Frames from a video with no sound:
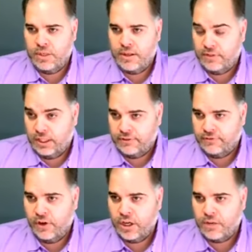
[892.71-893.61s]
have a lot of
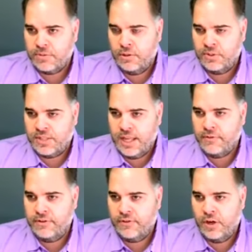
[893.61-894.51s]
farms, and almost
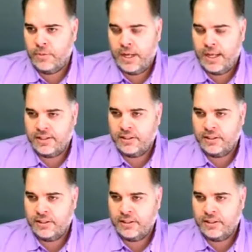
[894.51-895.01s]
every farmer has